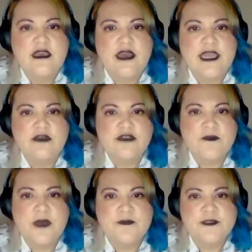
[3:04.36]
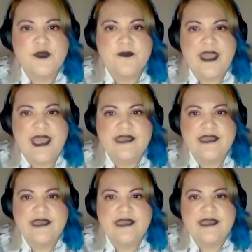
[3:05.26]
I held the mug between my
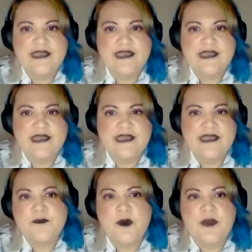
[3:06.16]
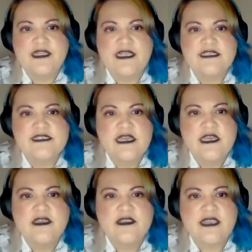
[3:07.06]
hands, placing it upon my knees,
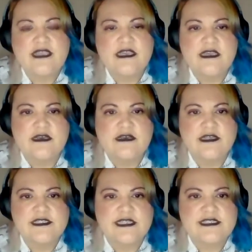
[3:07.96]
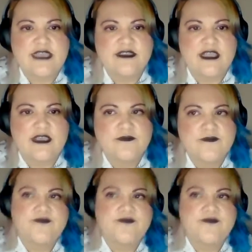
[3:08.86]
thanking her as I sat there.